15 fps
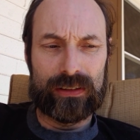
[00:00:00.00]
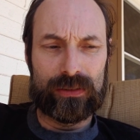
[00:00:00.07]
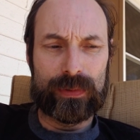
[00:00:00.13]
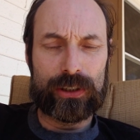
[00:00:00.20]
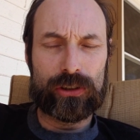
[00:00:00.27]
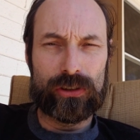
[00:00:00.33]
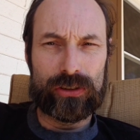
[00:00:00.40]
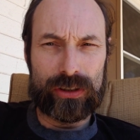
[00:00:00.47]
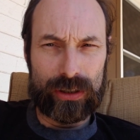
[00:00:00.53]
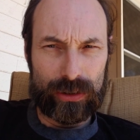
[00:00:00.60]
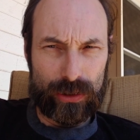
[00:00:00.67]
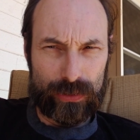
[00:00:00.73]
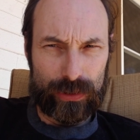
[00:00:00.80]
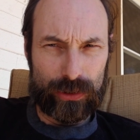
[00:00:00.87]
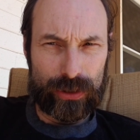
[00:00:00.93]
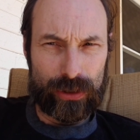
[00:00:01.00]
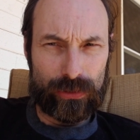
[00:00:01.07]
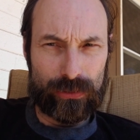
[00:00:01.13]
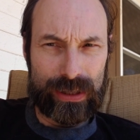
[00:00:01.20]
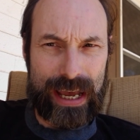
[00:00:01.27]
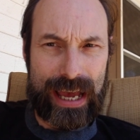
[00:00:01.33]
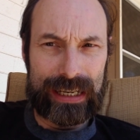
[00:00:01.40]
make sure you start looking
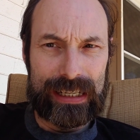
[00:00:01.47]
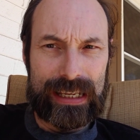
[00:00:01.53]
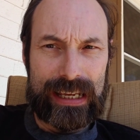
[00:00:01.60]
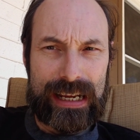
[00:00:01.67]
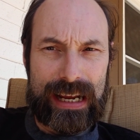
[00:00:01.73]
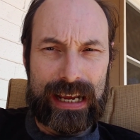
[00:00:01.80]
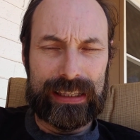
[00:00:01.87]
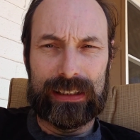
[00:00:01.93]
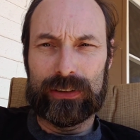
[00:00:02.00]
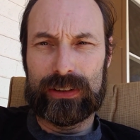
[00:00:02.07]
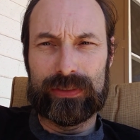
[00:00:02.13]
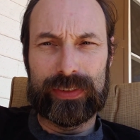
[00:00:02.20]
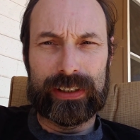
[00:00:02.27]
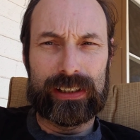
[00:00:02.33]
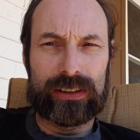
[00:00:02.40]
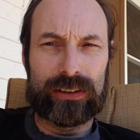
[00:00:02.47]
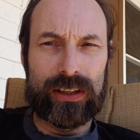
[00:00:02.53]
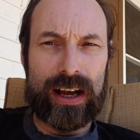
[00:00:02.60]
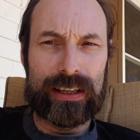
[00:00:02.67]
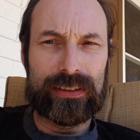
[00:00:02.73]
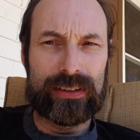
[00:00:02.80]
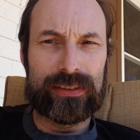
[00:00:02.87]
through that, and then look at the various
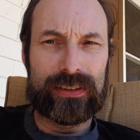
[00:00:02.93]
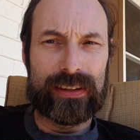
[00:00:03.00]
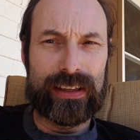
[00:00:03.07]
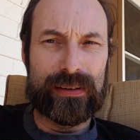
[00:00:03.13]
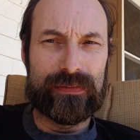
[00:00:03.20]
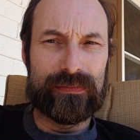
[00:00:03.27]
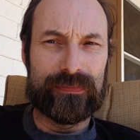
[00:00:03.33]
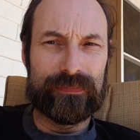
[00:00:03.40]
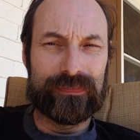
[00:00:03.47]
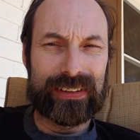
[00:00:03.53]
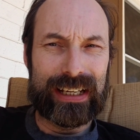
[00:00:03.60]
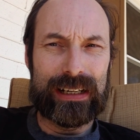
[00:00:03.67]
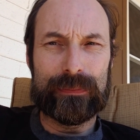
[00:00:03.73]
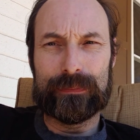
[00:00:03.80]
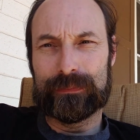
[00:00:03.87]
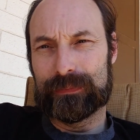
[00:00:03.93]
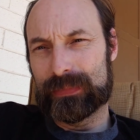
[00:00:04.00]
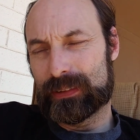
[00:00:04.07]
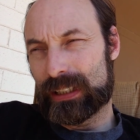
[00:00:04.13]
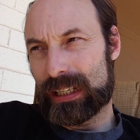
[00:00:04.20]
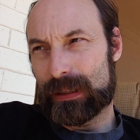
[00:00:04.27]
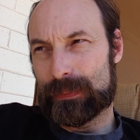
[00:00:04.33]
glosses, and then kind of
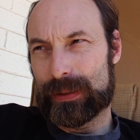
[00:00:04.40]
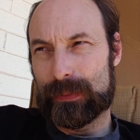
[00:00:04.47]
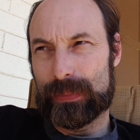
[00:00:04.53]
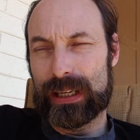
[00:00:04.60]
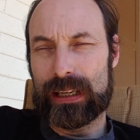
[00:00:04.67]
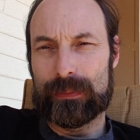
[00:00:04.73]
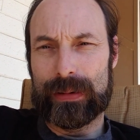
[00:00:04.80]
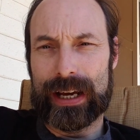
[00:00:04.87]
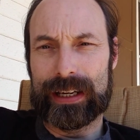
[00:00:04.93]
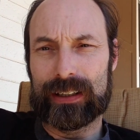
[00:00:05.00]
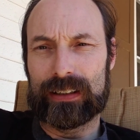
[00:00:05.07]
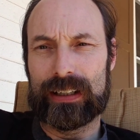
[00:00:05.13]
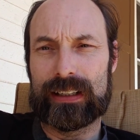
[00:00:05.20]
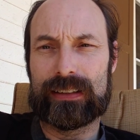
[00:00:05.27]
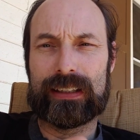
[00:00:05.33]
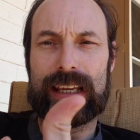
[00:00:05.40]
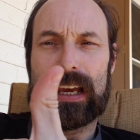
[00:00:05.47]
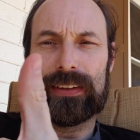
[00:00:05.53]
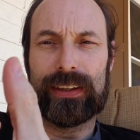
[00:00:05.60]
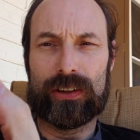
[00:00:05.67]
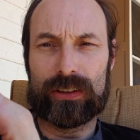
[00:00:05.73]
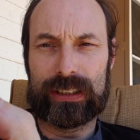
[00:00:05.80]
take a peek at Meyer and see how
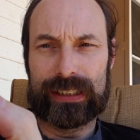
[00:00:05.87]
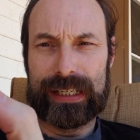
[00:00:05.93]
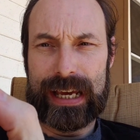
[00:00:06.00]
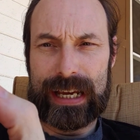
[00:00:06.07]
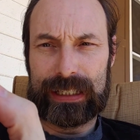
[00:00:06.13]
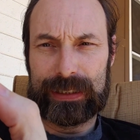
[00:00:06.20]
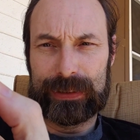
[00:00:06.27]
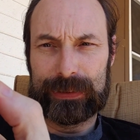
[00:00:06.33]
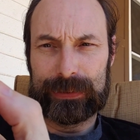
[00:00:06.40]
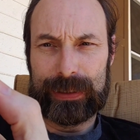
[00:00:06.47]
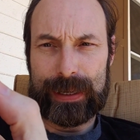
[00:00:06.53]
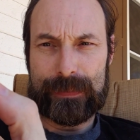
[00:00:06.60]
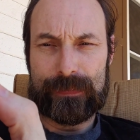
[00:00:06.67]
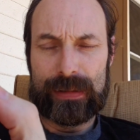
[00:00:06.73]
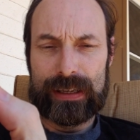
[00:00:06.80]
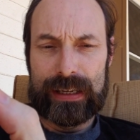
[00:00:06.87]
they all connect, right?